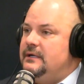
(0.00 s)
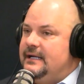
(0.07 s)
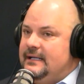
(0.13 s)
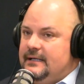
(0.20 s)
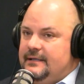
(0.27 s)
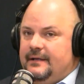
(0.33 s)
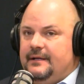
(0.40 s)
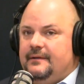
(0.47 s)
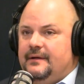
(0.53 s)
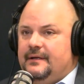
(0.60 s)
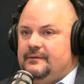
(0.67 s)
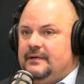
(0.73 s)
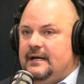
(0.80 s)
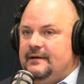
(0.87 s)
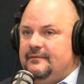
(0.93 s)

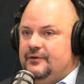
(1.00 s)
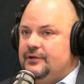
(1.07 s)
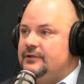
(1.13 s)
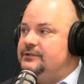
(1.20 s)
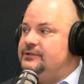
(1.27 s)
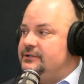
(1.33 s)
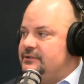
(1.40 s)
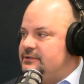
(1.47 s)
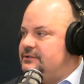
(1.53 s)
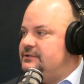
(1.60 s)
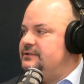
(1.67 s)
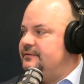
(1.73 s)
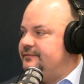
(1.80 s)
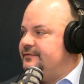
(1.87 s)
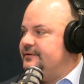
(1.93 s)
it kind of
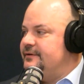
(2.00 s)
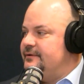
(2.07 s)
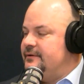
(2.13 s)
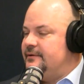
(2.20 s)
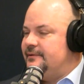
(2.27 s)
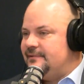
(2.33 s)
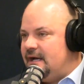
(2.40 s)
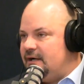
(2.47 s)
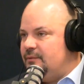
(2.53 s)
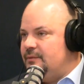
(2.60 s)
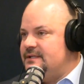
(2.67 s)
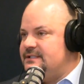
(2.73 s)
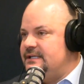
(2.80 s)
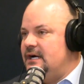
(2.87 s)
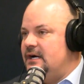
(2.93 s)
nurtures further, I don't
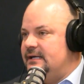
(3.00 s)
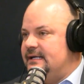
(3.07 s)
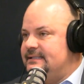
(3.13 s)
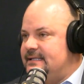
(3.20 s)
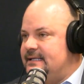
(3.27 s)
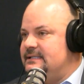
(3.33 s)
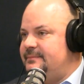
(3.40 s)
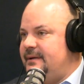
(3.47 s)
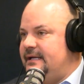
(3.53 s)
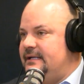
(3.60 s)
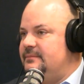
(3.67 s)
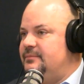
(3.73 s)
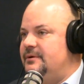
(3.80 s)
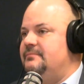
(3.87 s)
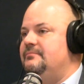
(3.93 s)
want to say
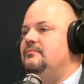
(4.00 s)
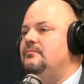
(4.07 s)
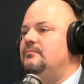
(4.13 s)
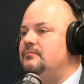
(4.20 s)
unanticipated, but